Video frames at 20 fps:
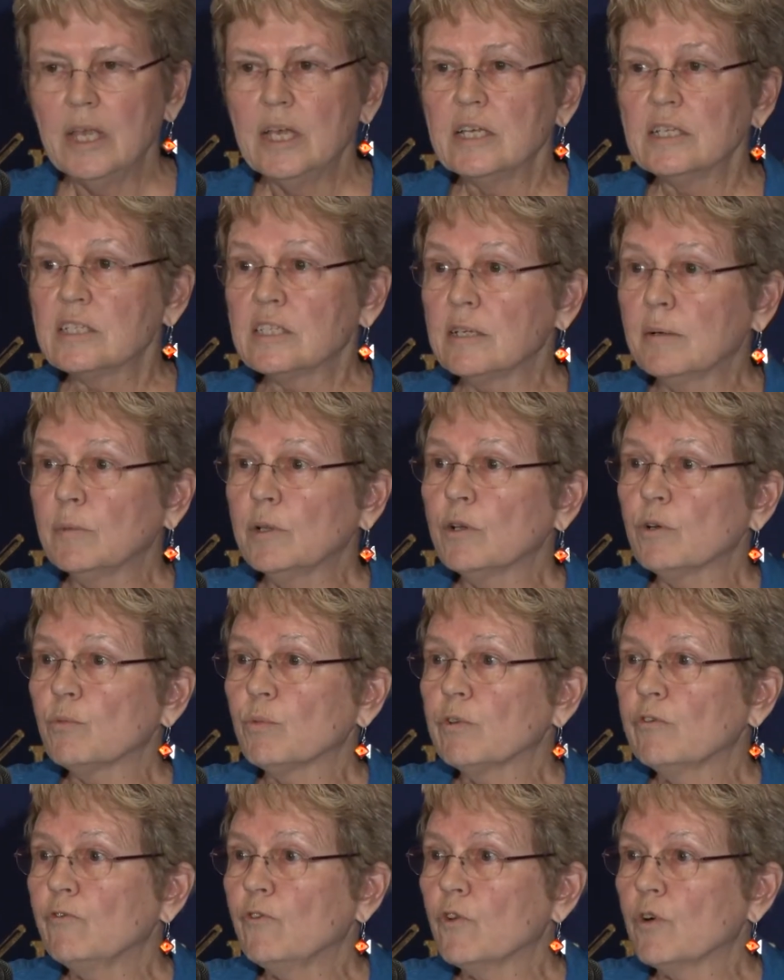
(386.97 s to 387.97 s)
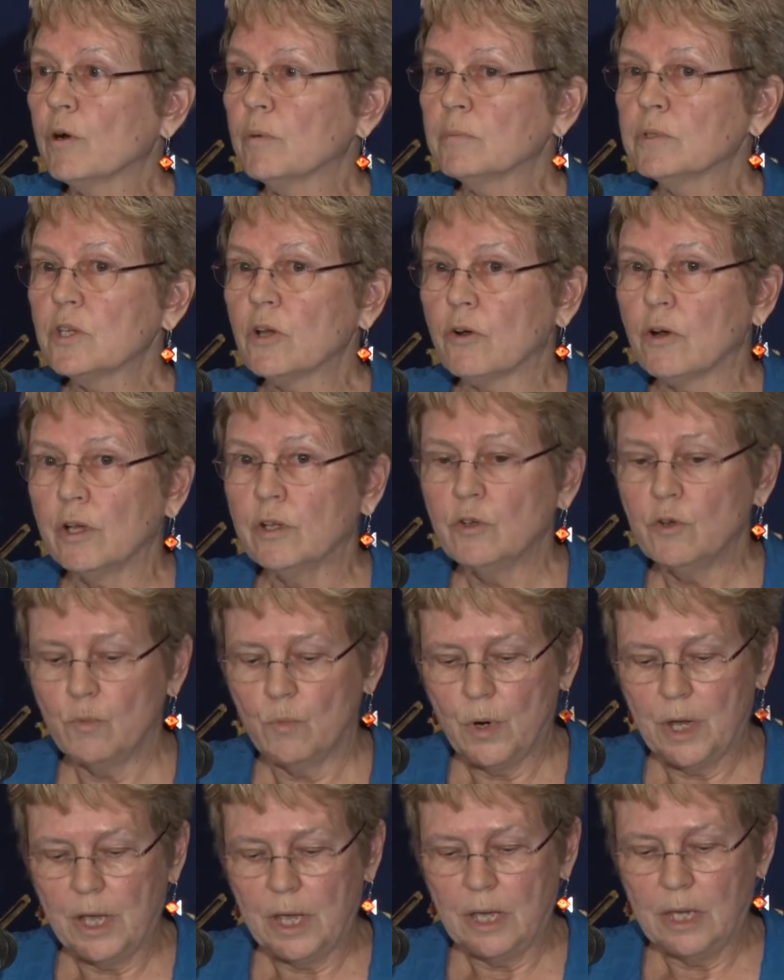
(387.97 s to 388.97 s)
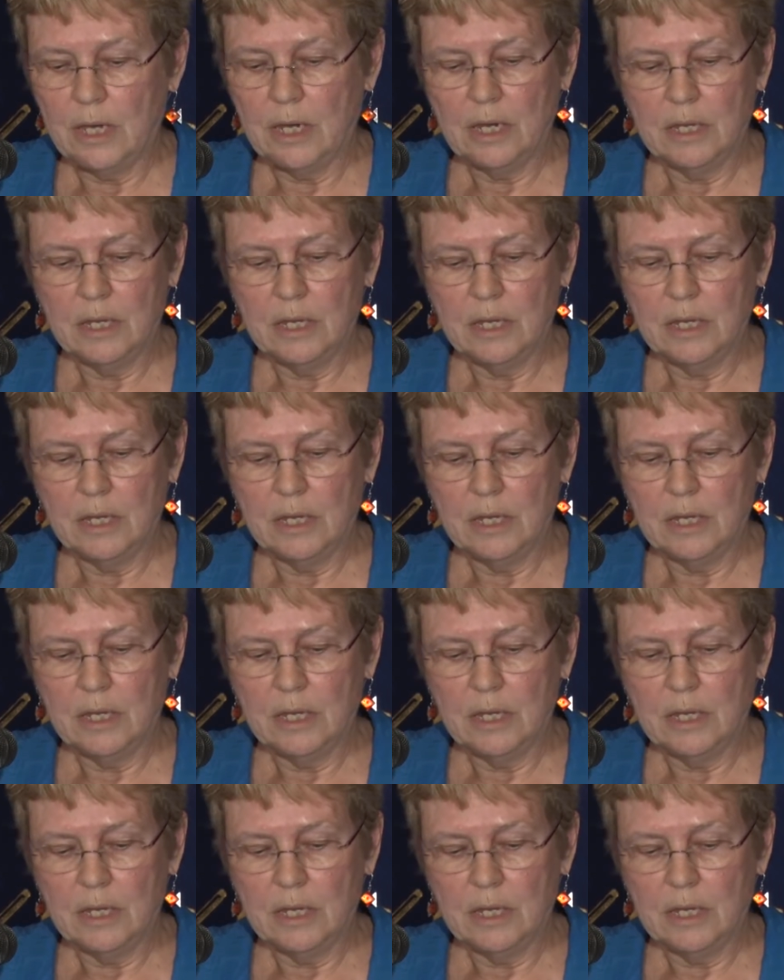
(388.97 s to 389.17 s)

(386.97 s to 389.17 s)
Similar reforms are underway